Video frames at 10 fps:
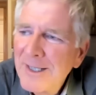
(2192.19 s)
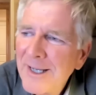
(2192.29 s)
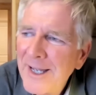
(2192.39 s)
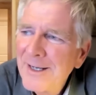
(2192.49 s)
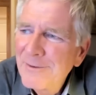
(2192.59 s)

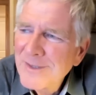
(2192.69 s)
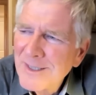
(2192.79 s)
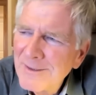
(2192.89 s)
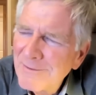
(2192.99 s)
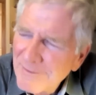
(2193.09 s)
And it
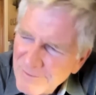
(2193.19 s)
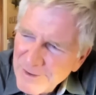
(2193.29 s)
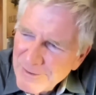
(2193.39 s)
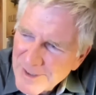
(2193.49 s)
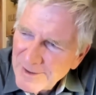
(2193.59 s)
was a
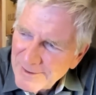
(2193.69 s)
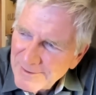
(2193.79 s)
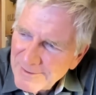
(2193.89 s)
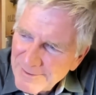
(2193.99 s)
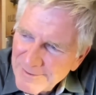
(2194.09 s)
it was
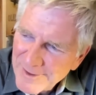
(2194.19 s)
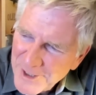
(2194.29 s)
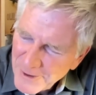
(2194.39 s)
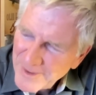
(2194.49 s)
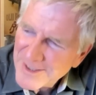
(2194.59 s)
a
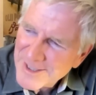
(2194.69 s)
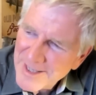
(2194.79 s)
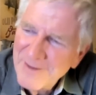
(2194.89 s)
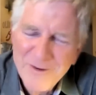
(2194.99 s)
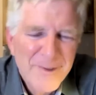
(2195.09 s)
curious
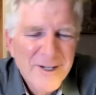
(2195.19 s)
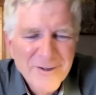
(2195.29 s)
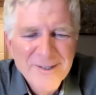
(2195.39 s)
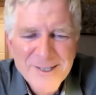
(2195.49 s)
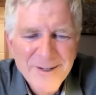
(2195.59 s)
thing for me to
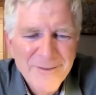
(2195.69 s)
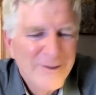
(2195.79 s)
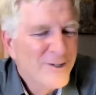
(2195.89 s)
do this interview,